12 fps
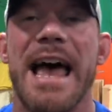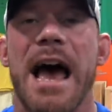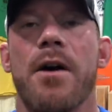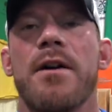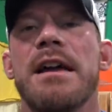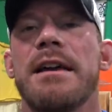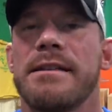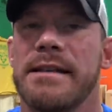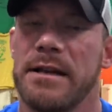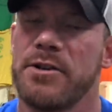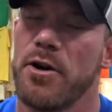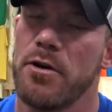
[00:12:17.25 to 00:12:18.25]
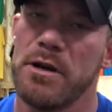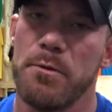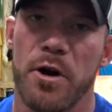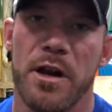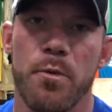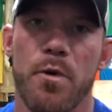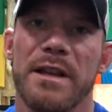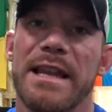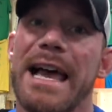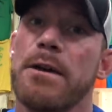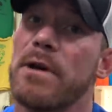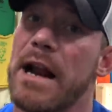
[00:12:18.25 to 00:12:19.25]
Now, since you're only working one
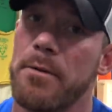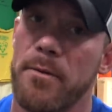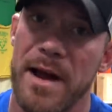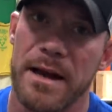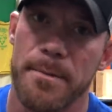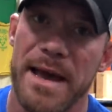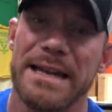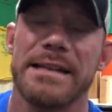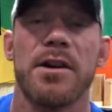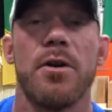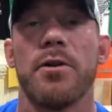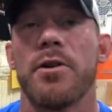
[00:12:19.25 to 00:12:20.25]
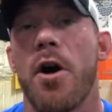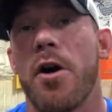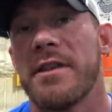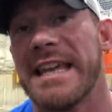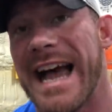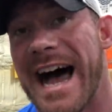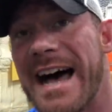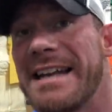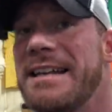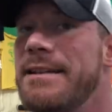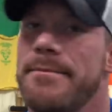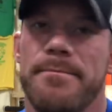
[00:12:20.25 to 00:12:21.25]
leg, what I would recommend is on all the
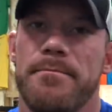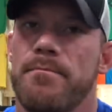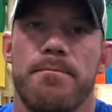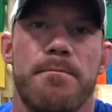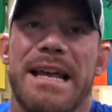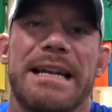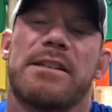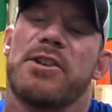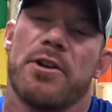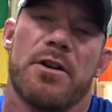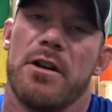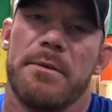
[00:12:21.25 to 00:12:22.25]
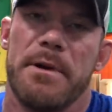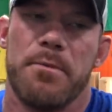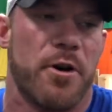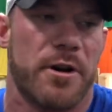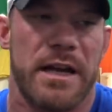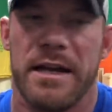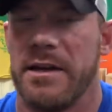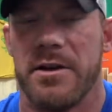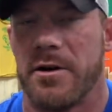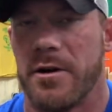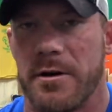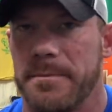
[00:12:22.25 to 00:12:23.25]
odd minutes, you're going to be working
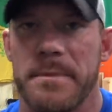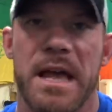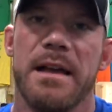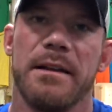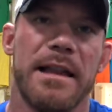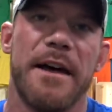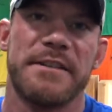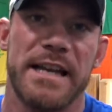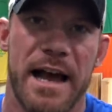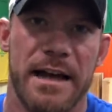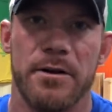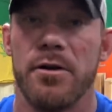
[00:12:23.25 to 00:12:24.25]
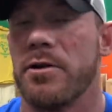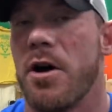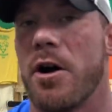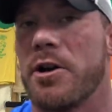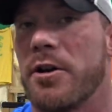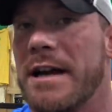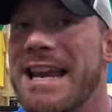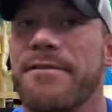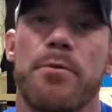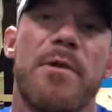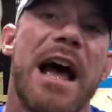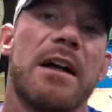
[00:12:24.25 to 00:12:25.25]
your left side. On all your
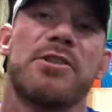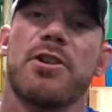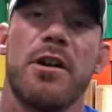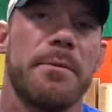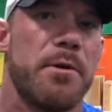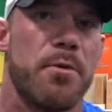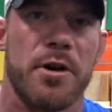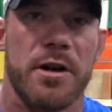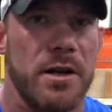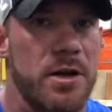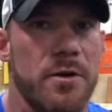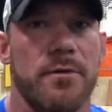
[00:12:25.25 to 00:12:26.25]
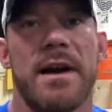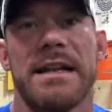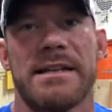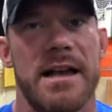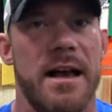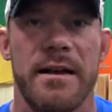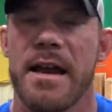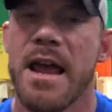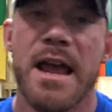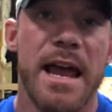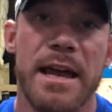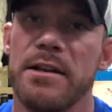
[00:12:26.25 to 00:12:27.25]
even rounds, you're going to be working your right side.
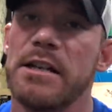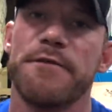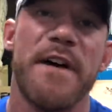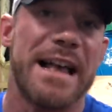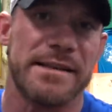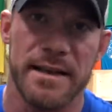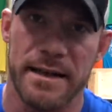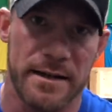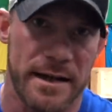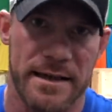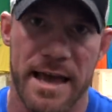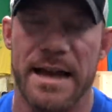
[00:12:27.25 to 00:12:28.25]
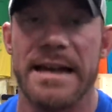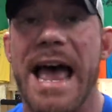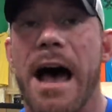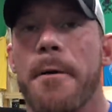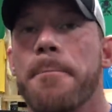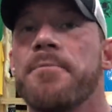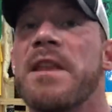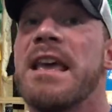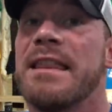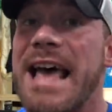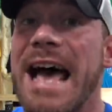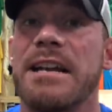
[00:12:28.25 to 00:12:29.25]
And you just vacillate it like that. Now,
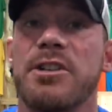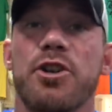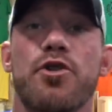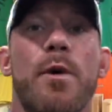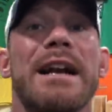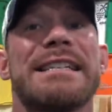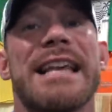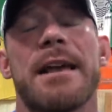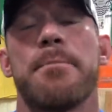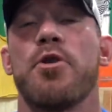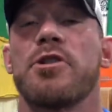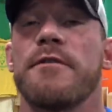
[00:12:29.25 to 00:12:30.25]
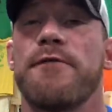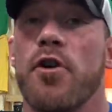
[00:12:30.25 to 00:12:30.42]
that is your 20 second portion.